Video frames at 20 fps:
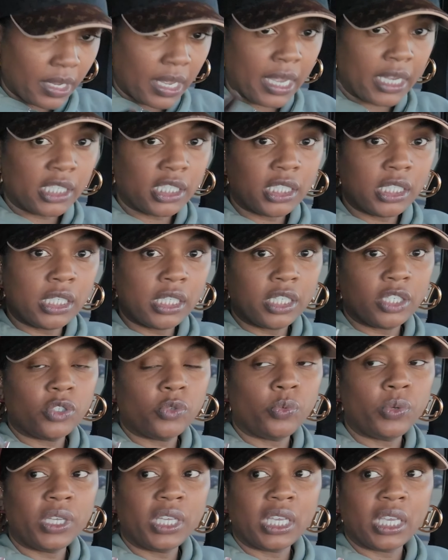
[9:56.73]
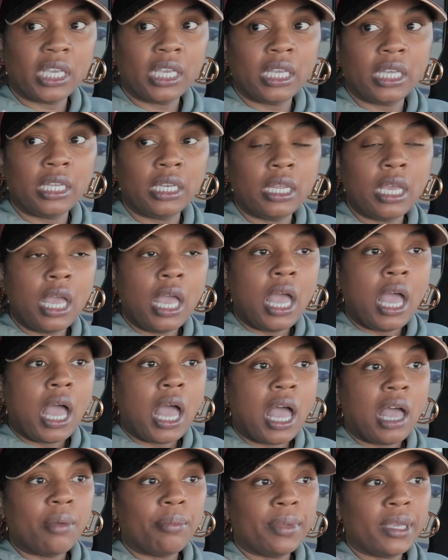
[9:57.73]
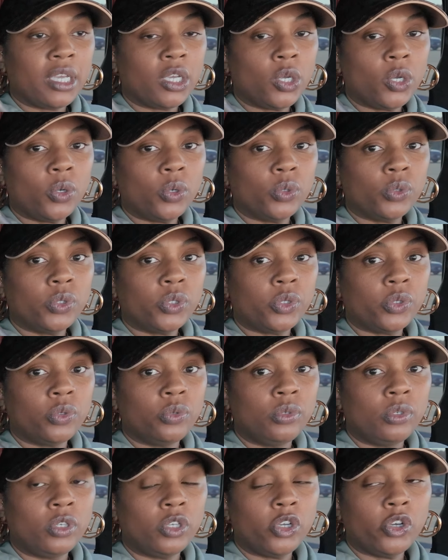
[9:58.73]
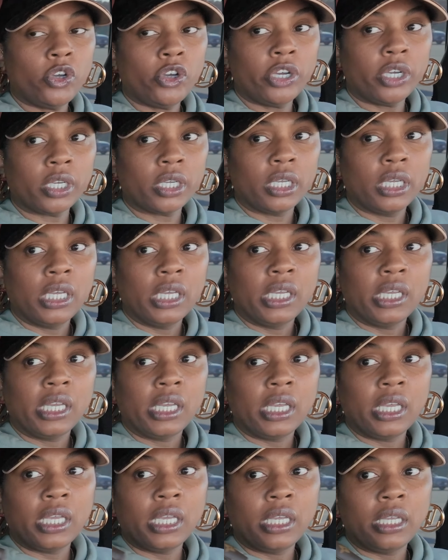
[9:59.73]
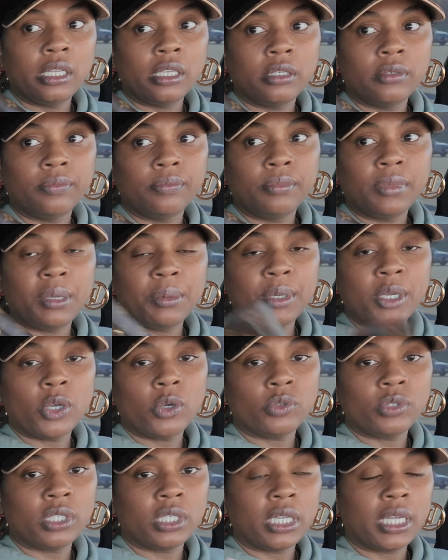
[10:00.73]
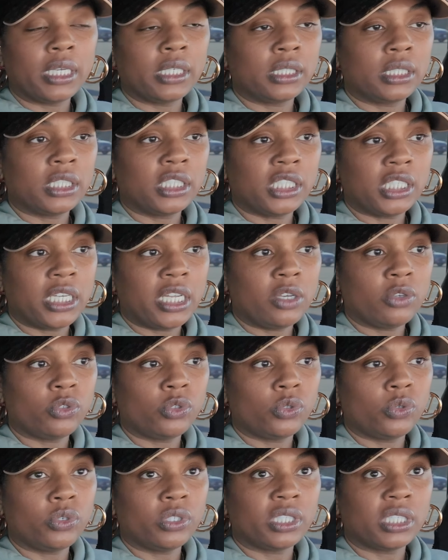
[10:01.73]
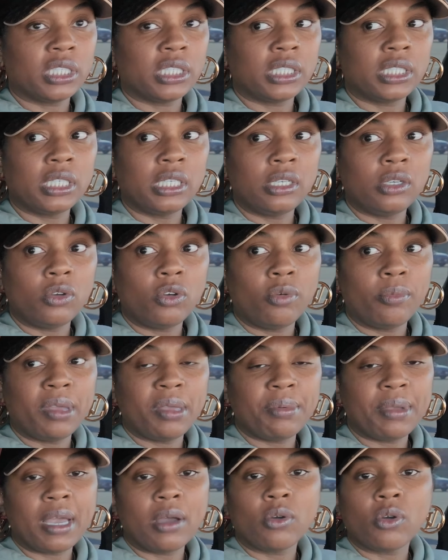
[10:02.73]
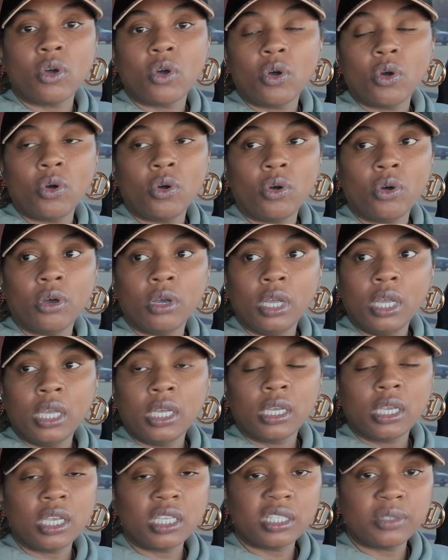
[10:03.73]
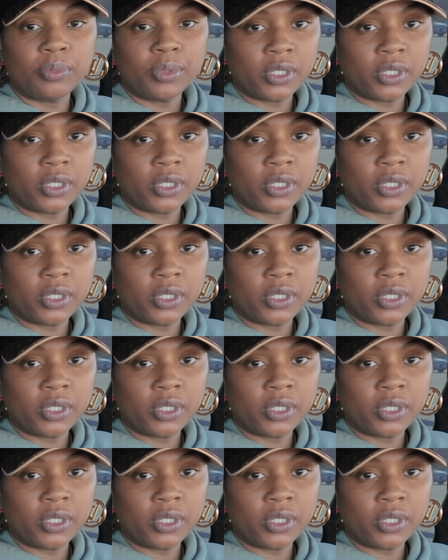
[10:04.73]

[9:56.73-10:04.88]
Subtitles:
Actually, this weekend I may go to New York and maybe go to like the Chanel stores and see, or maybe I'll call customer